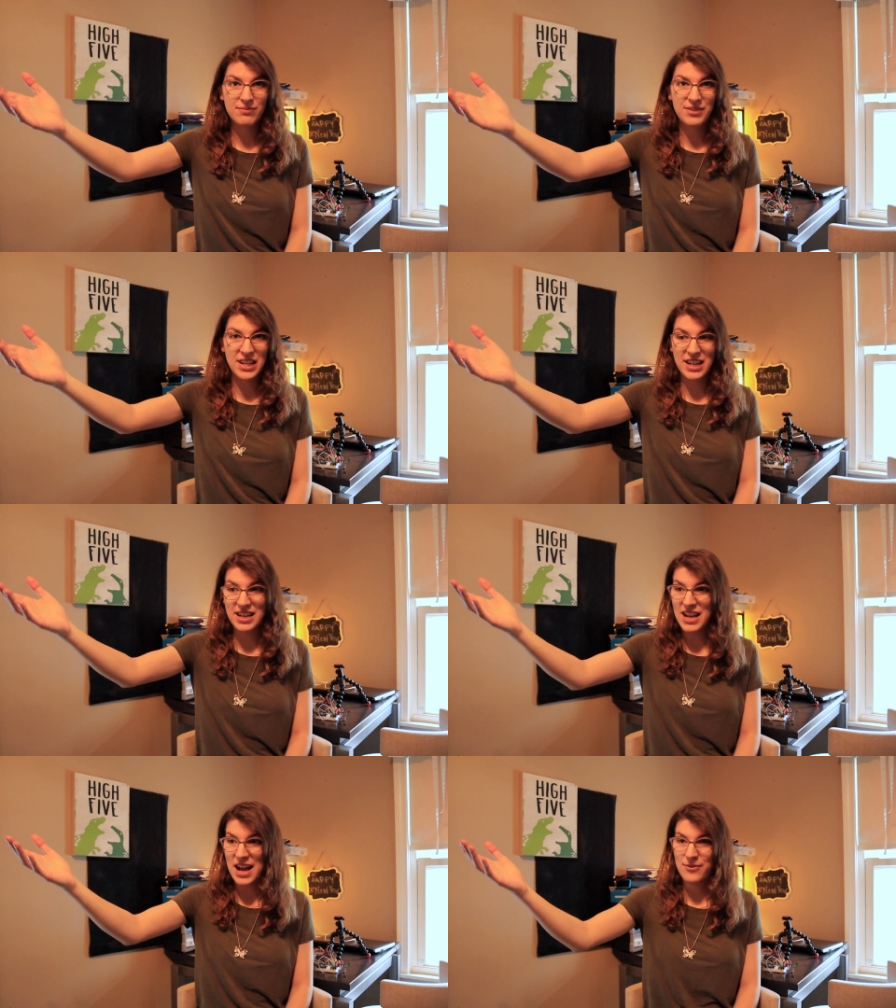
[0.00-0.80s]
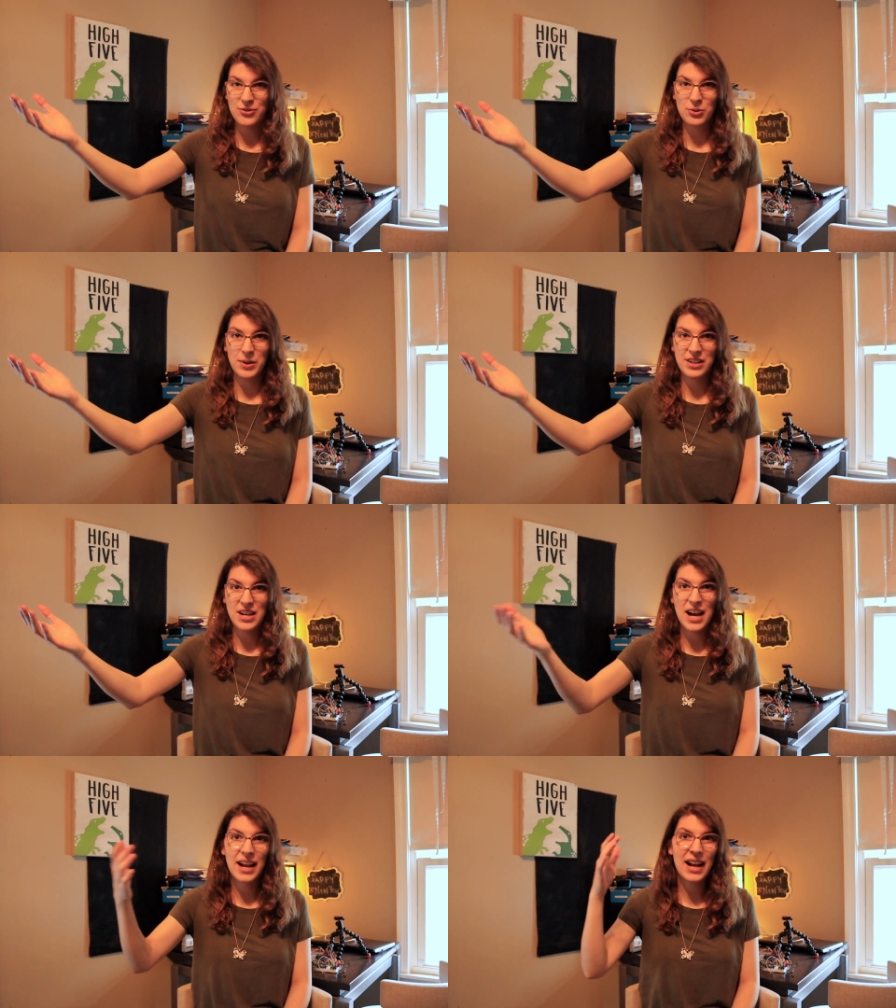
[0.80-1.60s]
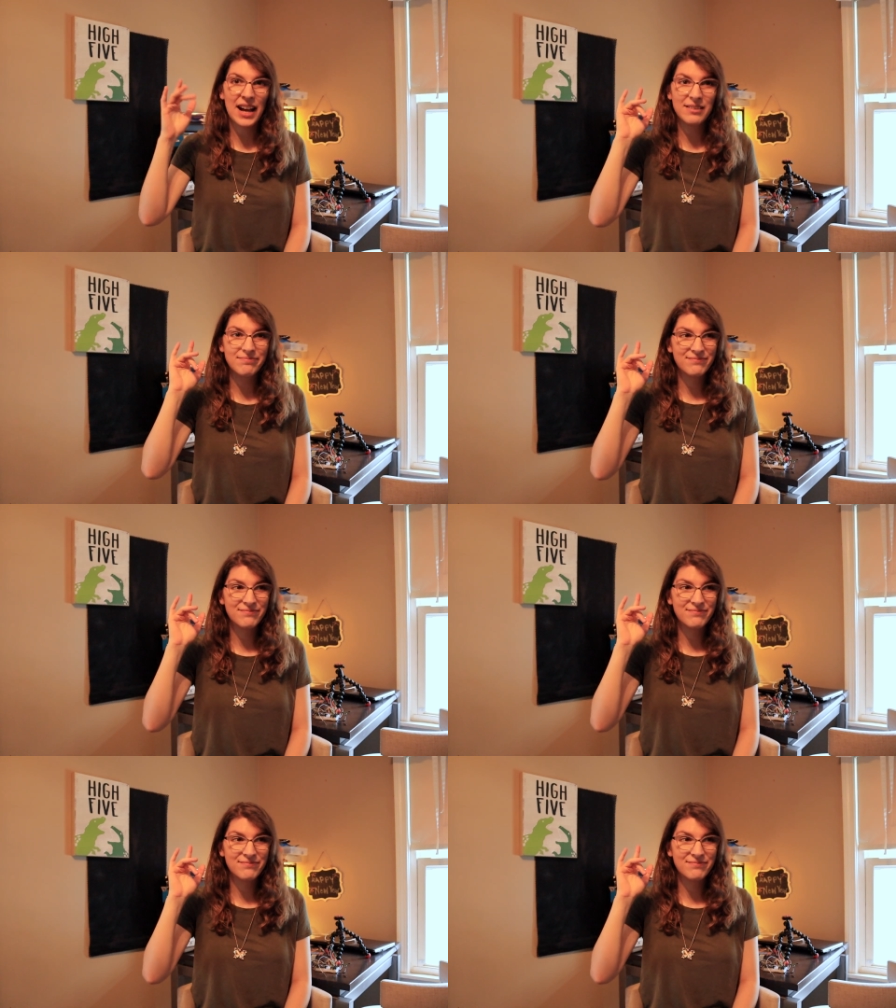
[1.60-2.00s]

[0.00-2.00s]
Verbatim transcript: needy after we die? I,